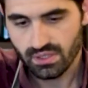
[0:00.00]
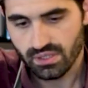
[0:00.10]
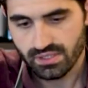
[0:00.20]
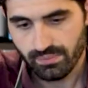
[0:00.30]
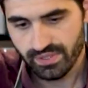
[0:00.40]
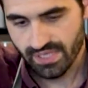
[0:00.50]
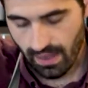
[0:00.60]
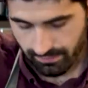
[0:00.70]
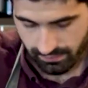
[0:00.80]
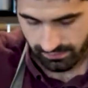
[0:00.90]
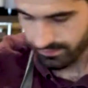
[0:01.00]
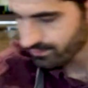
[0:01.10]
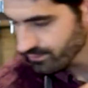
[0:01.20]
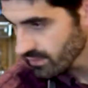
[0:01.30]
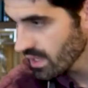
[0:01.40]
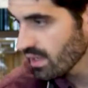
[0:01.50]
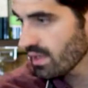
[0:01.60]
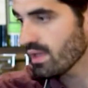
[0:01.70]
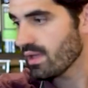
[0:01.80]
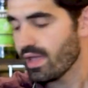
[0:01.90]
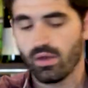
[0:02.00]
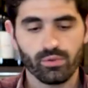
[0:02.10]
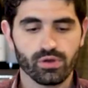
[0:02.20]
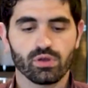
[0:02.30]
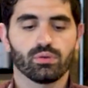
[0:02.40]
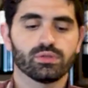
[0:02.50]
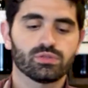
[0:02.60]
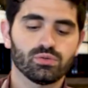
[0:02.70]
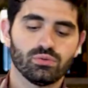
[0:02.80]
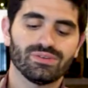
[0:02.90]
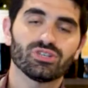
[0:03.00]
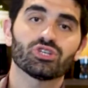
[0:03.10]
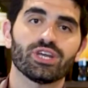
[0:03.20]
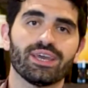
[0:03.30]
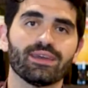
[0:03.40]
the tippy top, and we're going to shake